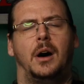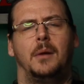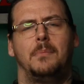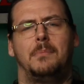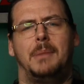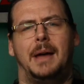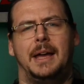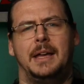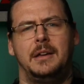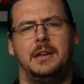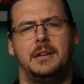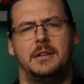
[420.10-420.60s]

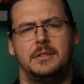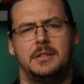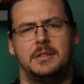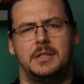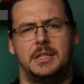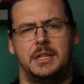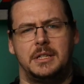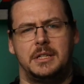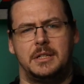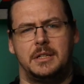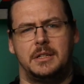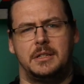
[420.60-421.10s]
paint
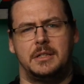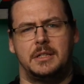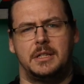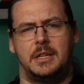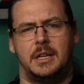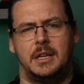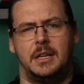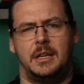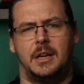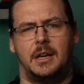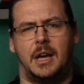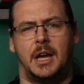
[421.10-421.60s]

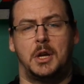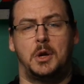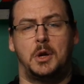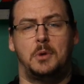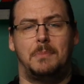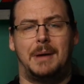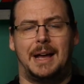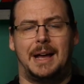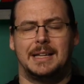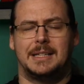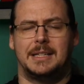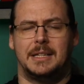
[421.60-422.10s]
consistency and
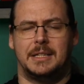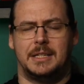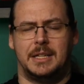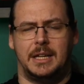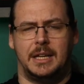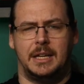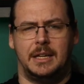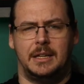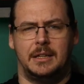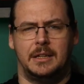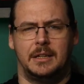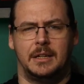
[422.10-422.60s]

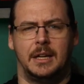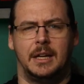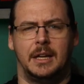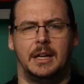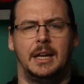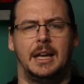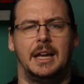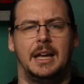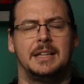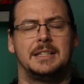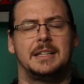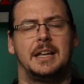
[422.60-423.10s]
opacity
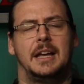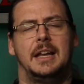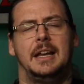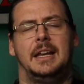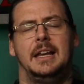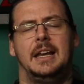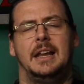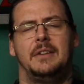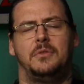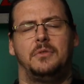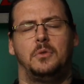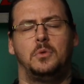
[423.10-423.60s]
is at a
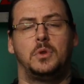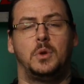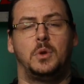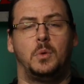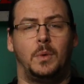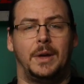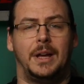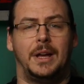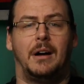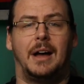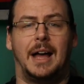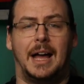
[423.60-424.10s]
level that we
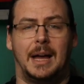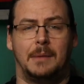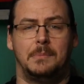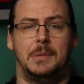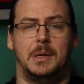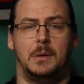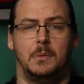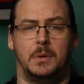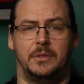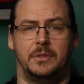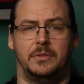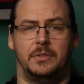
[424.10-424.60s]
are happy
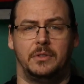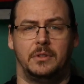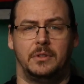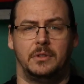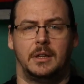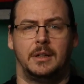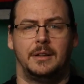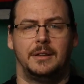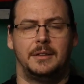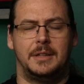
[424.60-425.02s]
with.